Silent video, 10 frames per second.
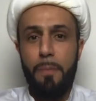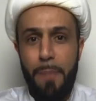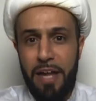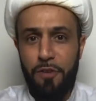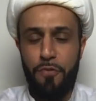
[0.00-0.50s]

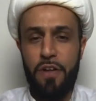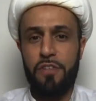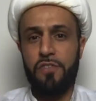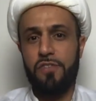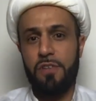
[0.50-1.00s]

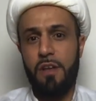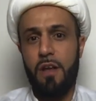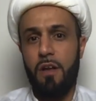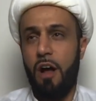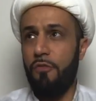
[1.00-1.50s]
benefits
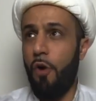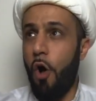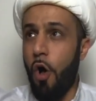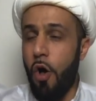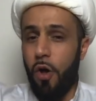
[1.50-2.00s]
of
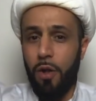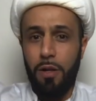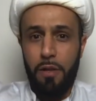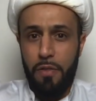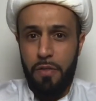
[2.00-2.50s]

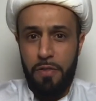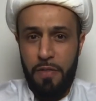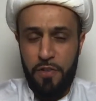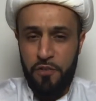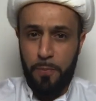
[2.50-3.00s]
all
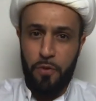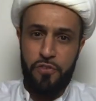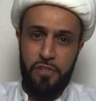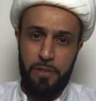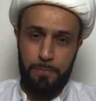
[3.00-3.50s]
that this
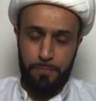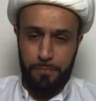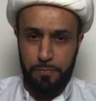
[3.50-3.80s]
person,